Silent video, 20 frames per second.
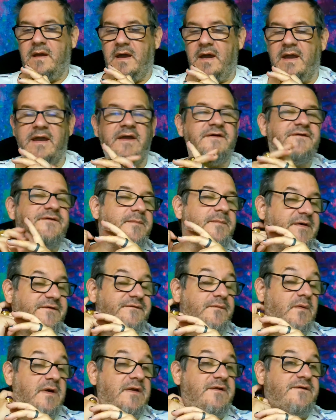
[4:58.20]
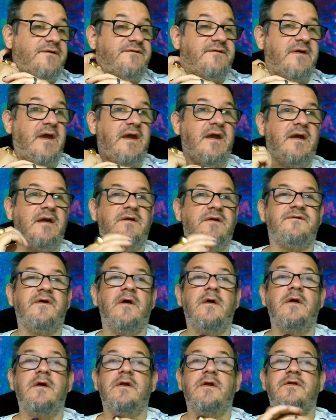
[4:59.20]
I guess the best way to say it is
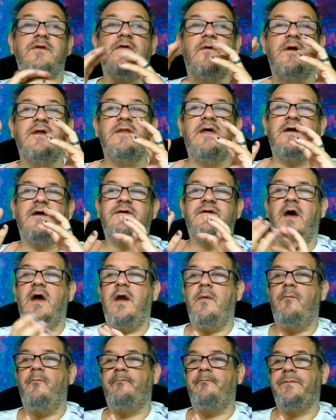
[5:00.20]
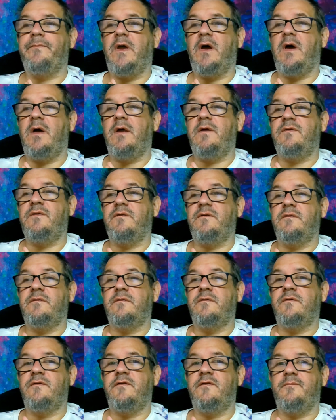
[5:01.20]
during that time, the
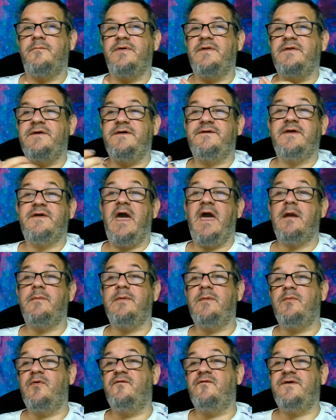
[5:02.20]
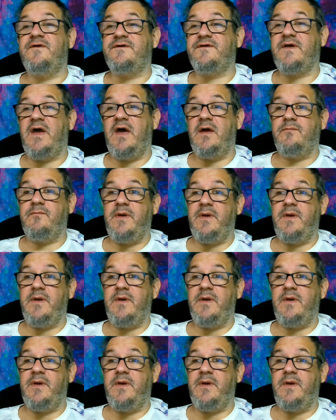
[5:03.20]
Police Academy movies had